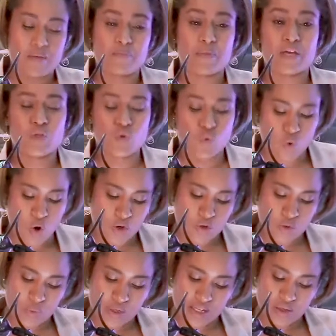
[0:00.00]
May you
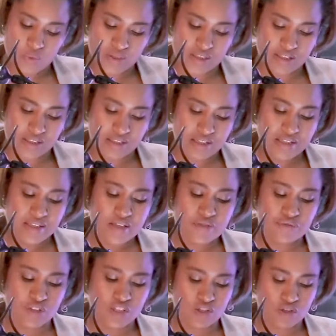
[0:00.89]
walk away with a
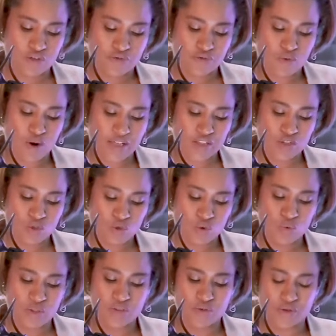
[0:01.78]
clear vision of what
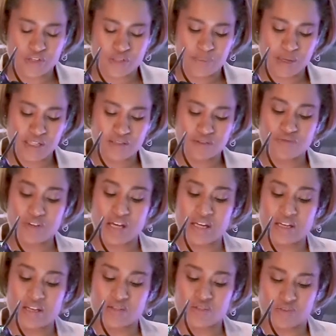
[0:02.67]
you and your respective
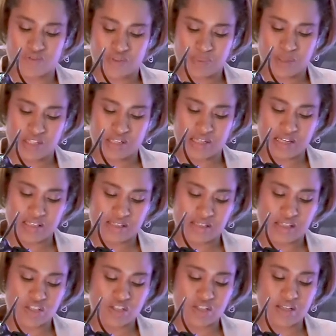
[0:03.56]
areas of
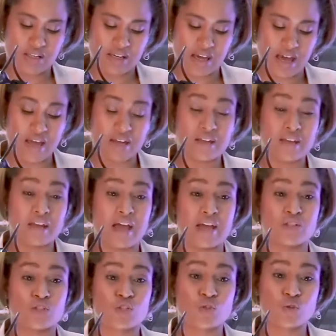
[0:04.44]
specialization can
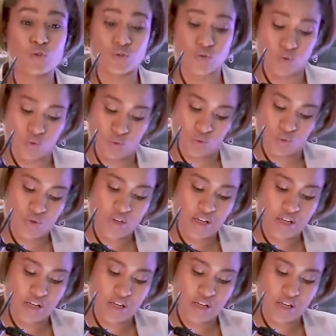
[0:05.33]
and should do